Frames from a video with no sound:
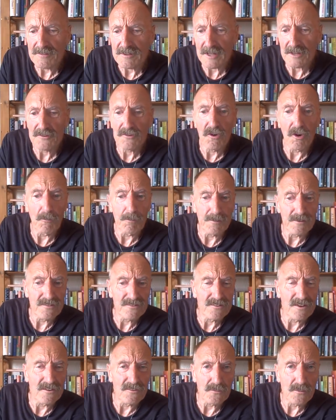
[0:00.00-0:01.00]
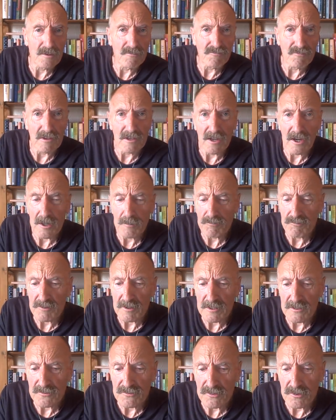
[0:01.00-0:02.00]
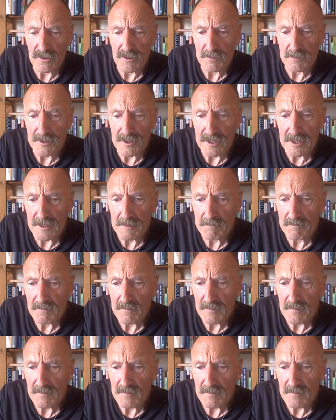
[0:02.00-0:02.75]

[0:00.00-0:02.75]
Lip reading: He had copies sent to every library in Germany.